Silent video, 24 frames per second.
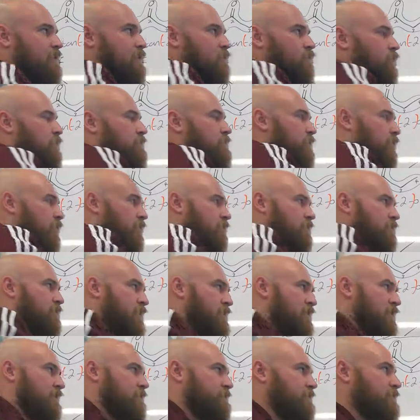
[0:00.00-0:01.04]
Well, no,
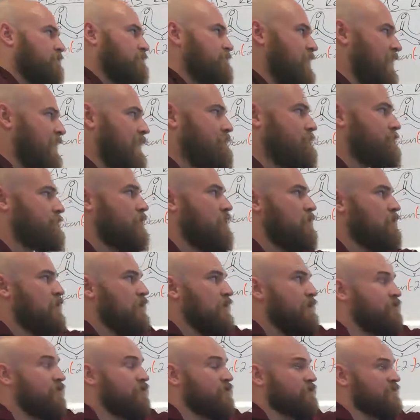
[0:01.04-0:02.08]
if you're
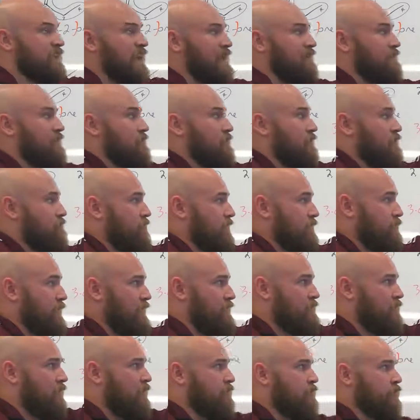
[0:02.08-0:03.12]
saying there are 3
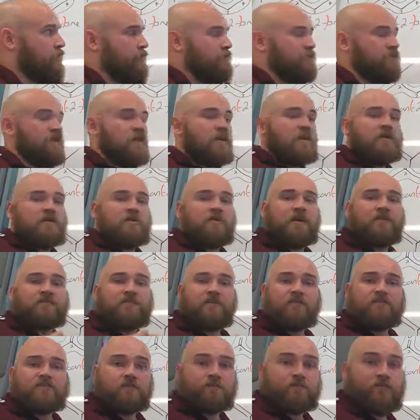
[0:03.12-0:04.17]
methyl groups, you have
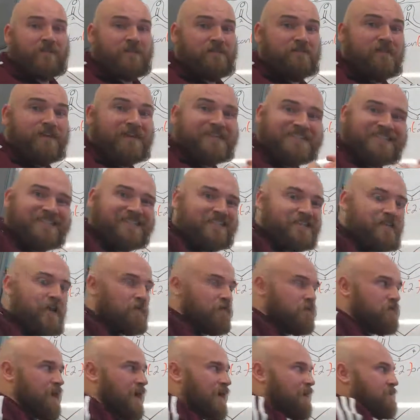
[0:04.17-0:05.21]
to use a prefix to
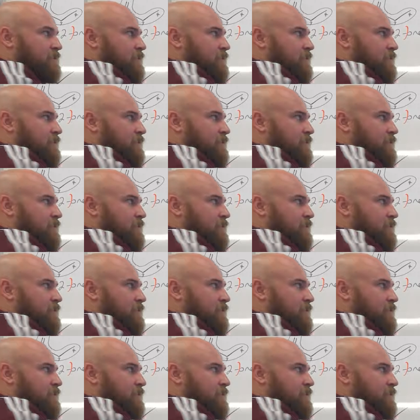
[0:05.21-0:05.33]
denote that.